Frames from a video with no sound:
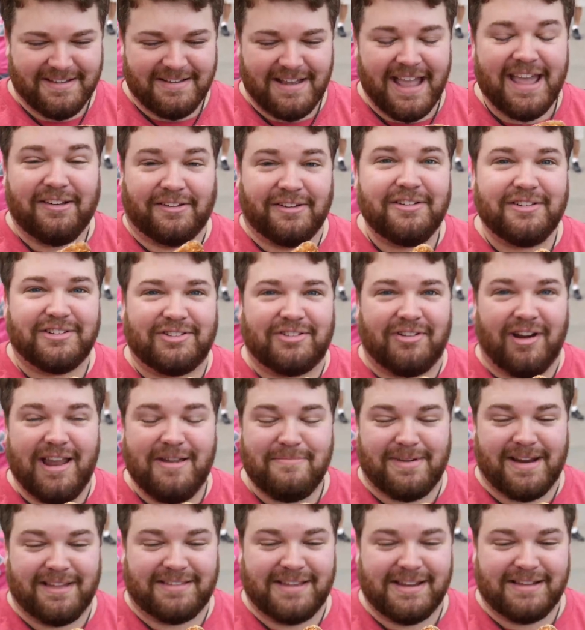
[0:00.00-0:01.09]
It looks great,
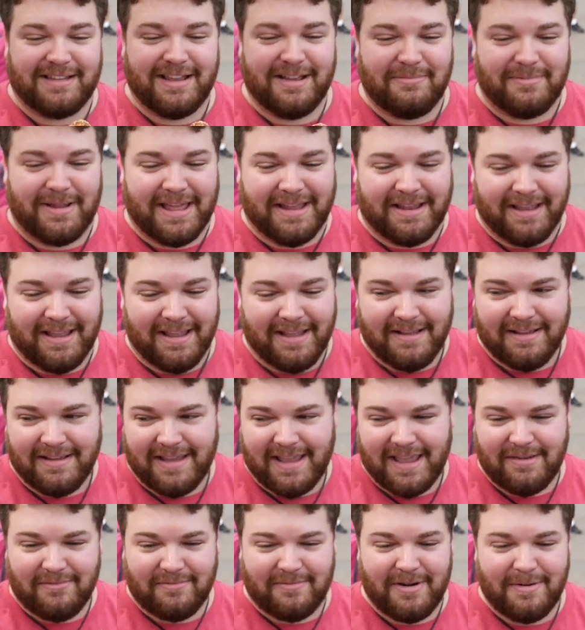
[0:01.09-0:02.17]
but at the same time, like,
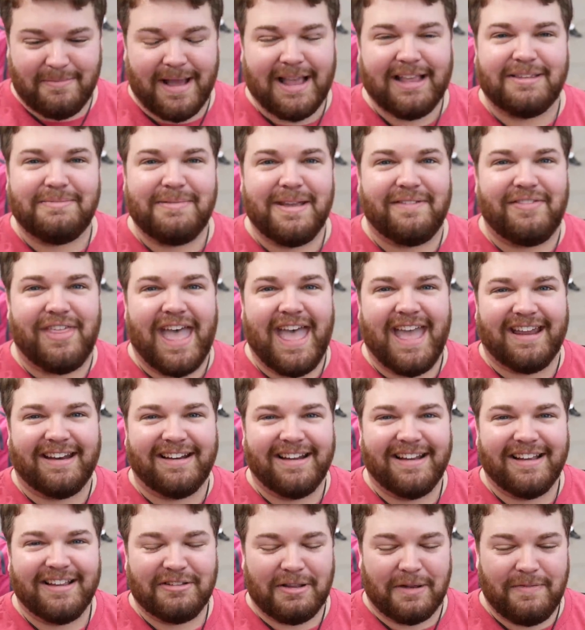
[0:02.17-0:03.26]
it reminds me of that.
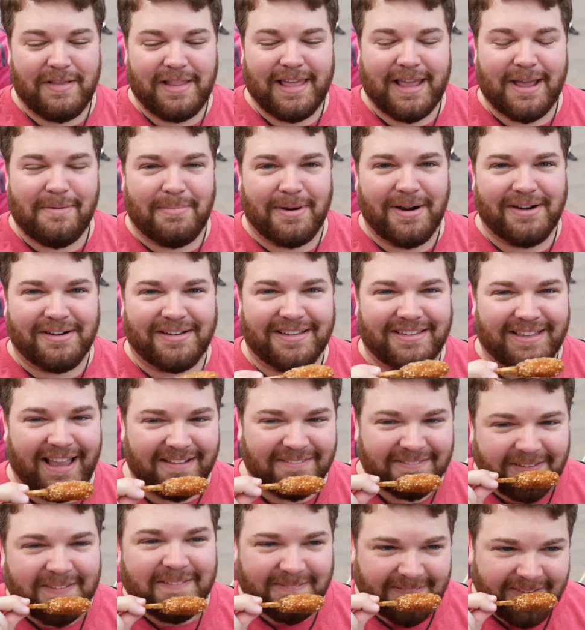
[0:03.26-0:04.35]
So I feel like a bird, just like.
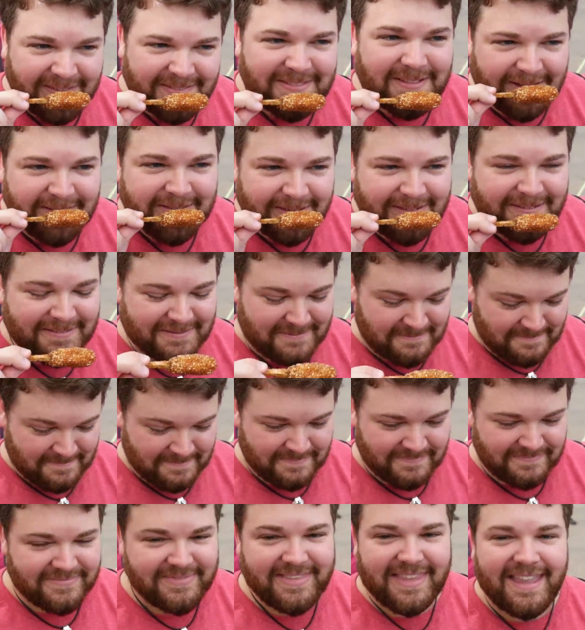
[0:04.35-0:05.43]
You're living your best
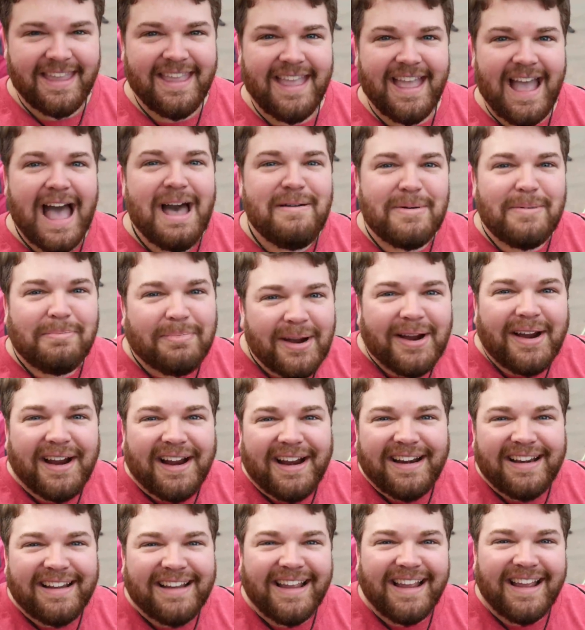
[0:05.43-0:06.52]
bird dream. I'm a
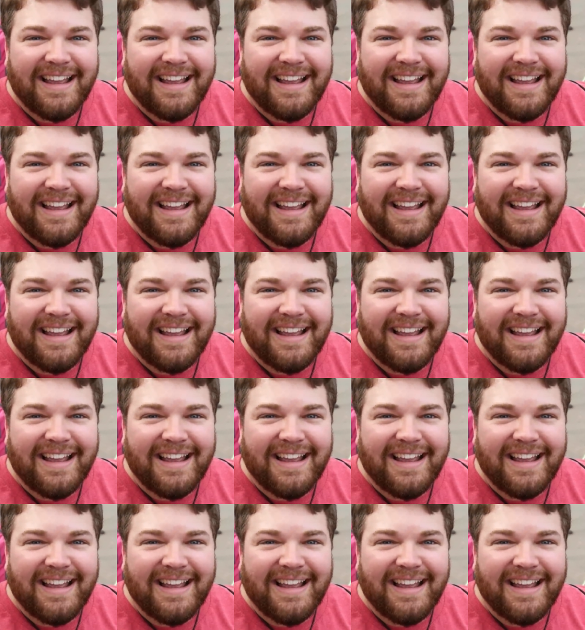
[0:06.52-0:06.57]
bird.